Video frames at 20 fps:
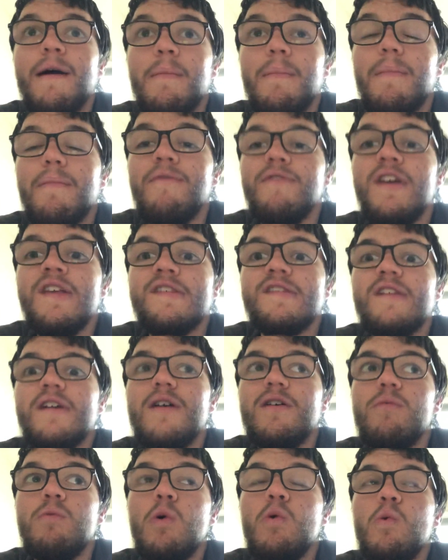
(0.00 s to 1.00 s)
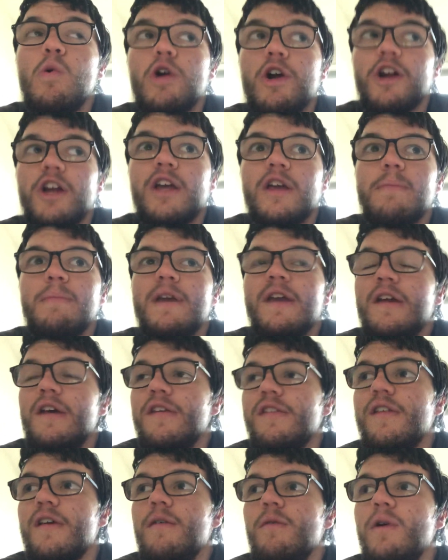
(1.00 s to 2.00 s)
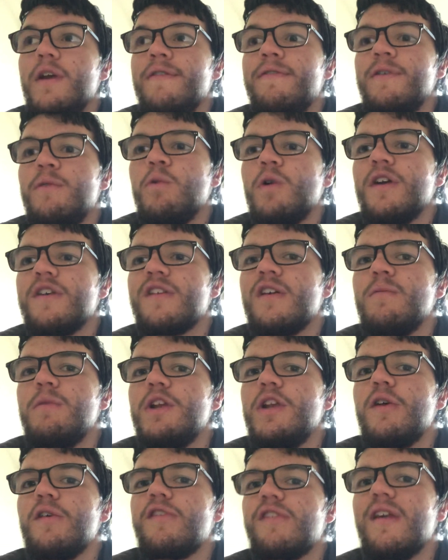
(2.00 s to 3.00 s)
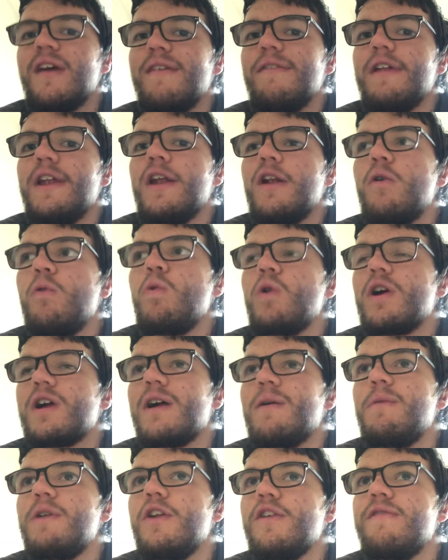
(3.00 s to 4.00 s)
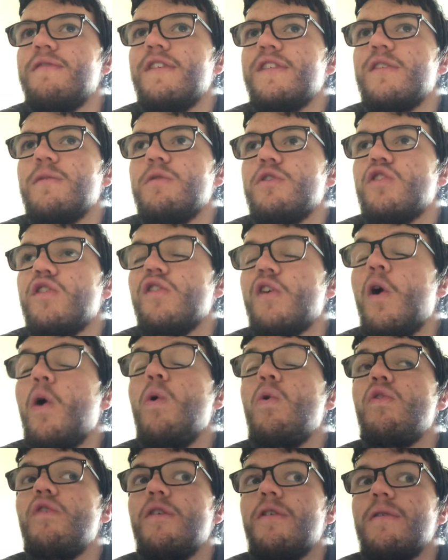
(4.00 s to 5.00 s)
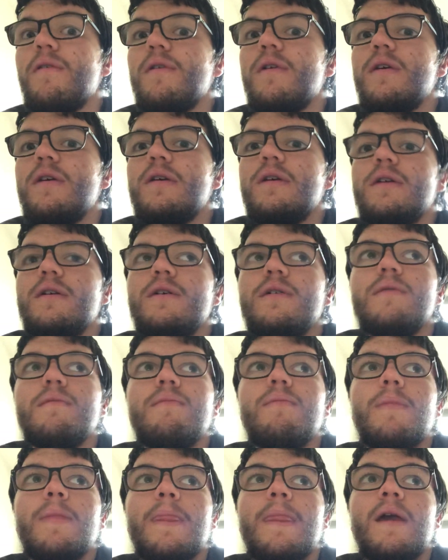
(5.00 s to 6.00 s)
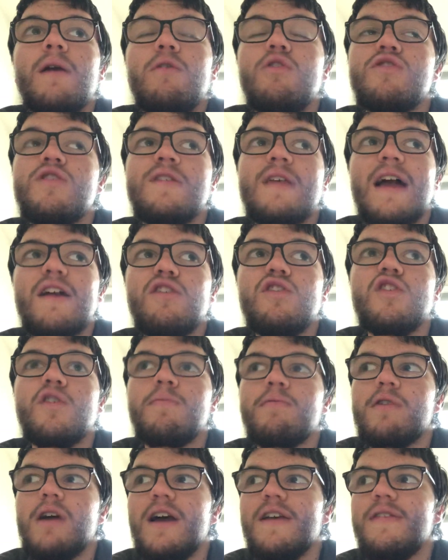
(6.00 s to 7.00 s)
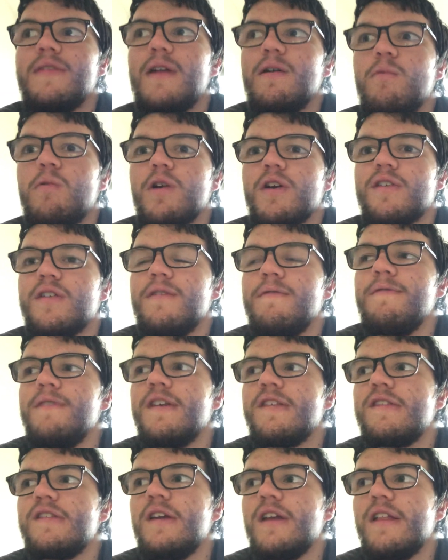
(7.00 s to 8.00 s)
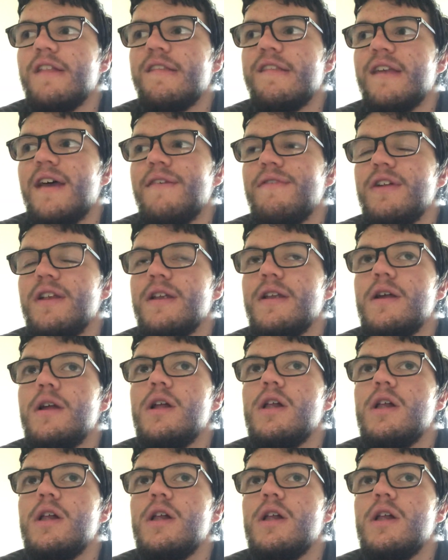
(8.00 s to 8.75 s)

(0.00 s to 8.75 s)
Vista will work because if it works on Windows 7, it'll work on Windows Vista, which is older. Which is actually surprising that it works on Vista and 7.